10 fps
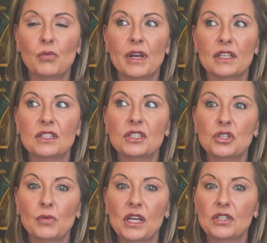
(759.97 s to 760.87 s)
when
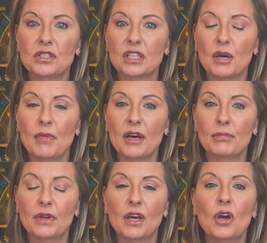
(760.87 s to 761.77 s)
situations come
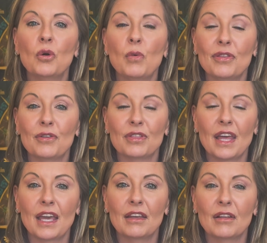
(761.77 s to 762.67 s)
up, whether
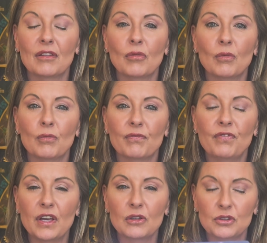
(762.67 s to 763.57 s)
they
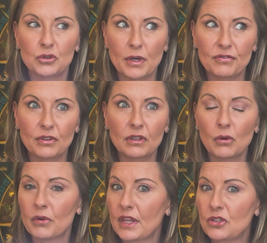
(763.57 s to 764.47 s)
feel
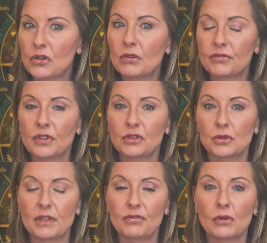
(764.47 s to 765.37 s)
joyful or they don't feel
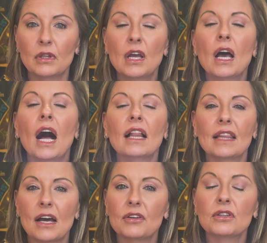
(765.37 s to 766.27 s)
joyful.
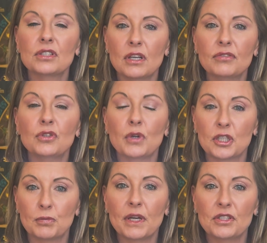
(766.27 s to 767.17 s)
Allow yourself to
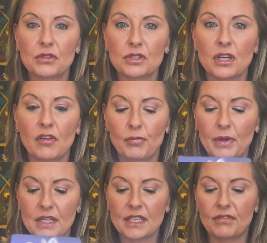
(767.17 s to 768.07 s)
express yourself,
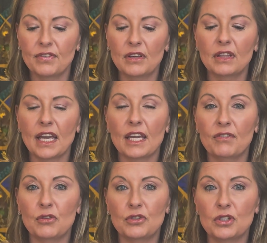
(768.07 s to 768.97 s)
because I feel like
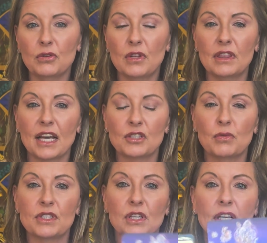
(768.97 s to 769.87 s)
if you do, then that's
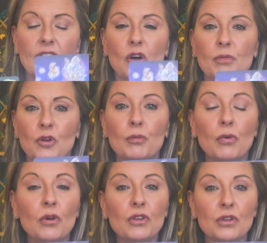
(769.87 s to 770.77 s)
what's going to help you
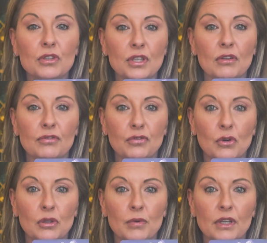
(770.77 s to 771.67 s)
pull yourself
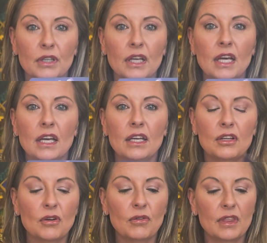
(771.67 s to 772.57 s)
forward.
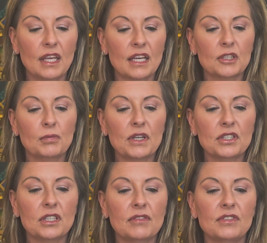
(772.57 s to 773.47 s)
The
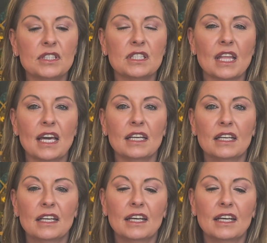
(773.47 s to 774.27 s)
expression of just that